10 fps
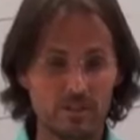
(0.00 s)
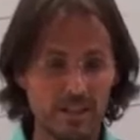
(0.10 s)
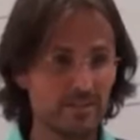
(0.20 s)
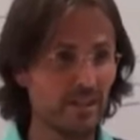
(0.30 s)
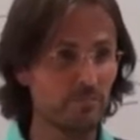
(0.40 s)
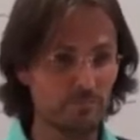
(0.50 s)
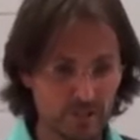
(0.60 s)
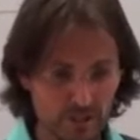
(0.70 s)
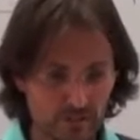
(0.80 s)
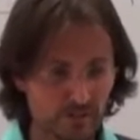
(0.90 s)
and then
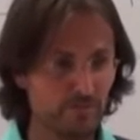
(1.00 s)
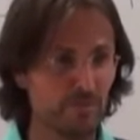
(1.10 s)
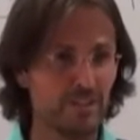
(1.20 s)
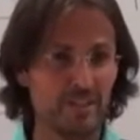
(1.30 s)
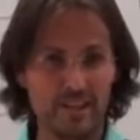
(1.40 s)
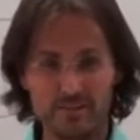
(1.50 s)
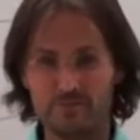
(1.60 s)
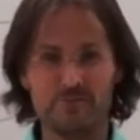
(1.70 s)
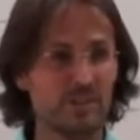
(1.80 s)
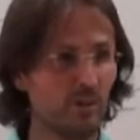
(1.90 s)
because of my death,
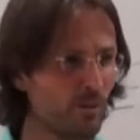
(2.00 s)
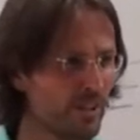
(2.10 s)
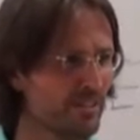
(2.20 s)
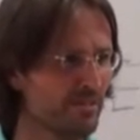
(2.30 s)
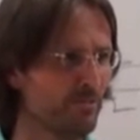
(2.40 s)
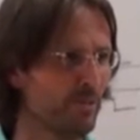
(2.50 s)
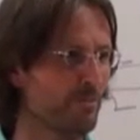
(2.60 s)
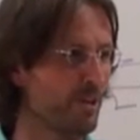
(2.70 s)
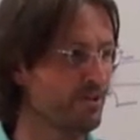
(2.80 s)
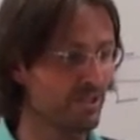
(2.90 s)
feel all these different
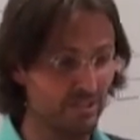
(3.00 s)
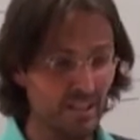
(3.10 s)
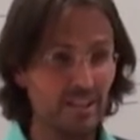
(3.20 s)
emotions,